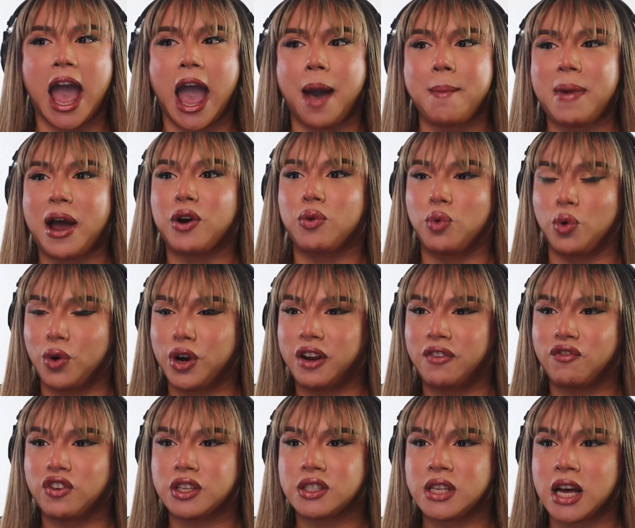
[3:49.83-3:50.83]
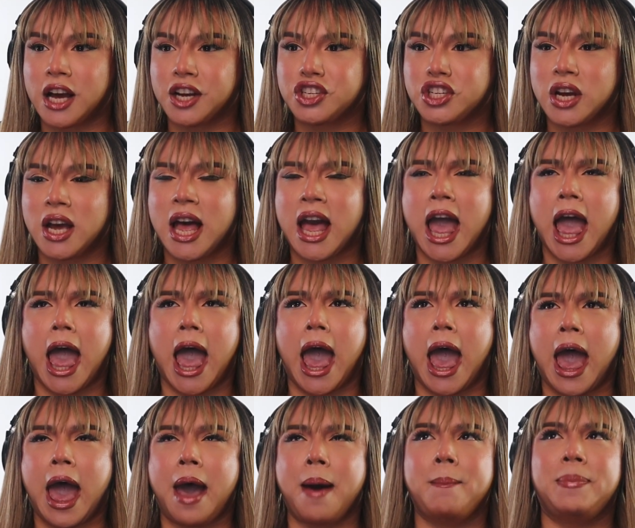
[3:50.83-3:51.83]
Am I rooting for Sasha?
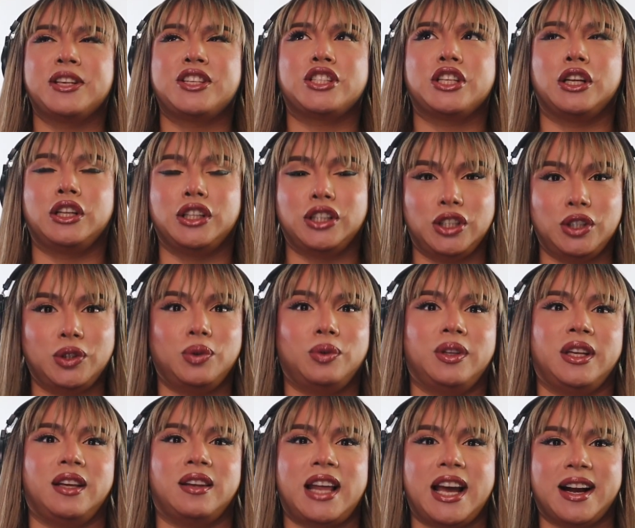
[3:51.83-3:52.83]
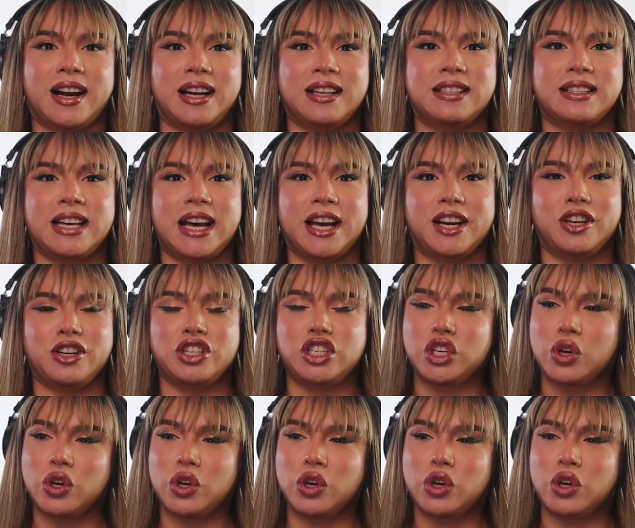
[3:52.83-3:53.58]
Absolutely, like I said.